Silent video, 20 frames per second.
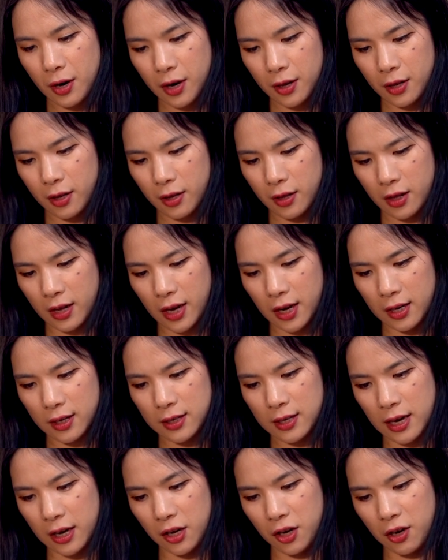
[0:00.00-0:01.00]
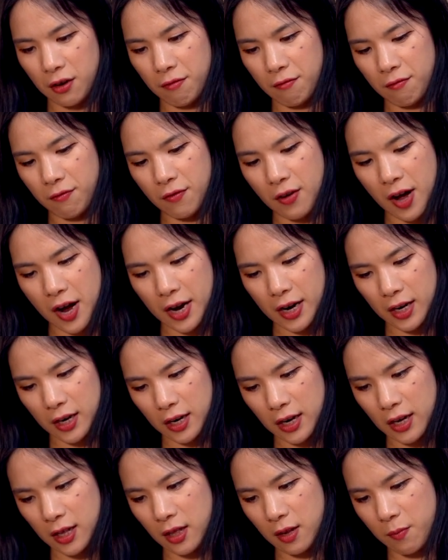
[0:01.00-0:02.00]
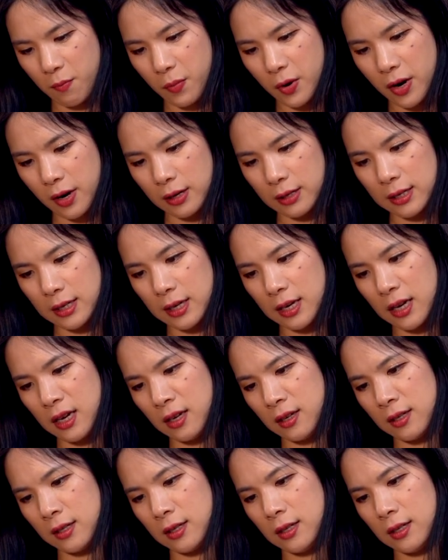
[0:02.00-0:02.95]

other things that you can find in the box is